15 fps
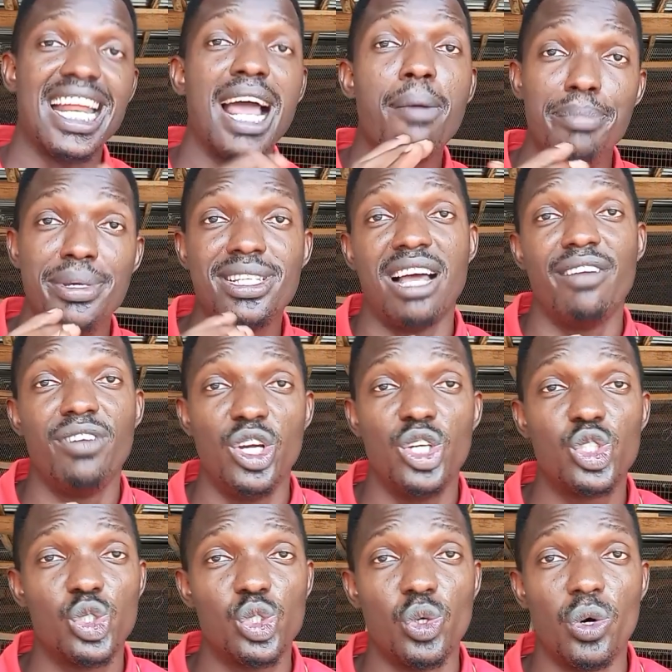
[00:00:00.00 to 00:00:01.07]
their meat are
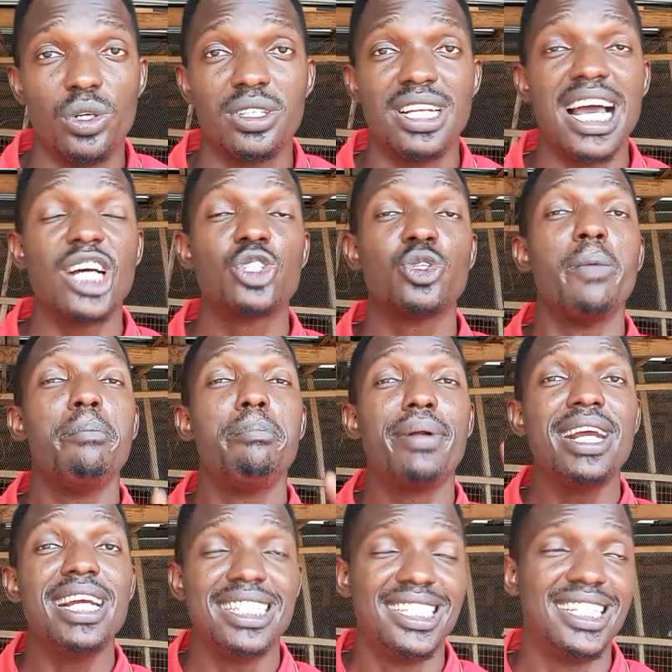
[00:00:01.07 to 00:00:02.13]
very strong, there are some
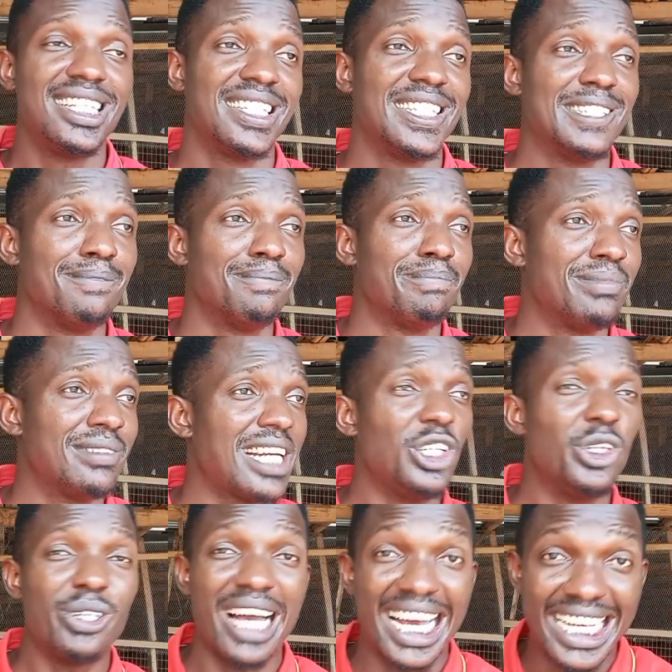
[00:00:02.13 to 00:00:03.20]
breed
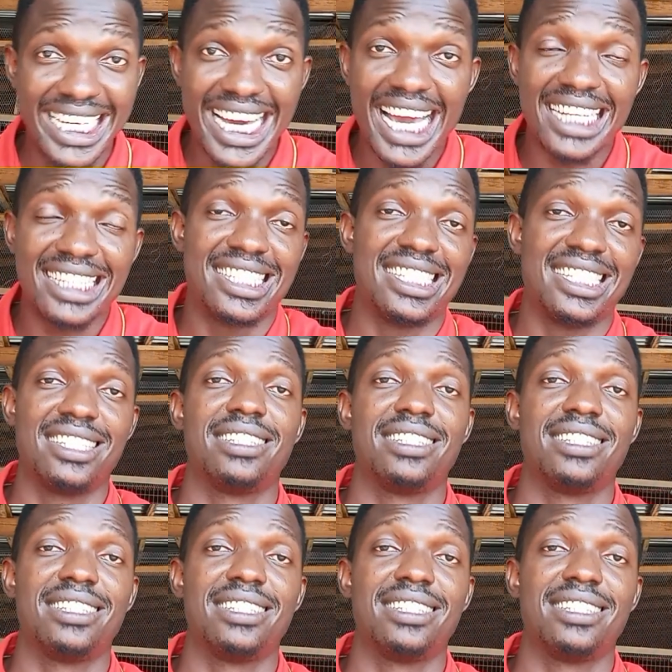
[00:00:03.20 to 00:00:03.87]
that you can get.